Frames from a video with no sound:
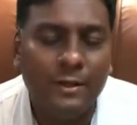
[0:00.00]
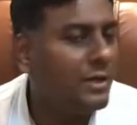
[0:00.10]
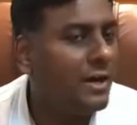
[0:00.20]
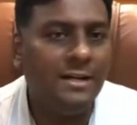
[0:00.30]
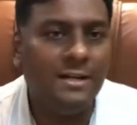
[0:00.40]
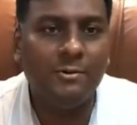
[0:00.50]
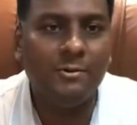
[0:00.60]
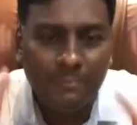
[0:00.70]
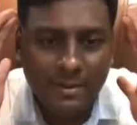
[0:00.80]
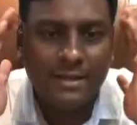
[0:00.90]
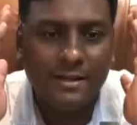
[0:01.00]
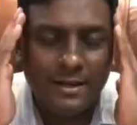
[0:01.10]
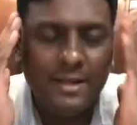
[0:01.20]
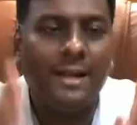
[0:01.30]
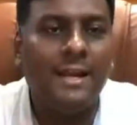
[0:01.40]
You can't,
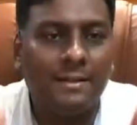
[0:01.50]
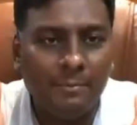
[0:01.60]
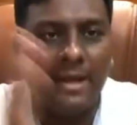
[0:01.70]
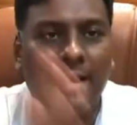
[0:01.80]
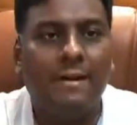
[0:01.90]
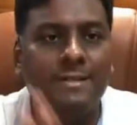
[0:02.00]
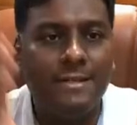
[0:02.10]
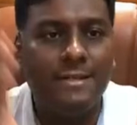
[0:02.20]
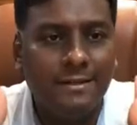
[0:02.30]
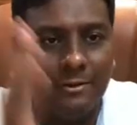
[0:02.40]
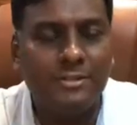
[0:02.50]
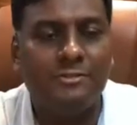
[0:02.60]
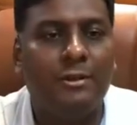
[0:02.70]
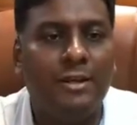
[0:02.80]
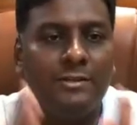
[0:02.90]
recollect biology,
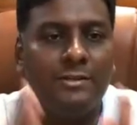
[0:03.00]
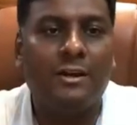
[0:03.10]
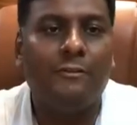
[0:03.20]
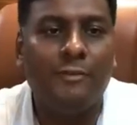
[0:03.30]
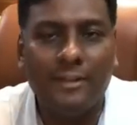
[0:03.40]
history, geography.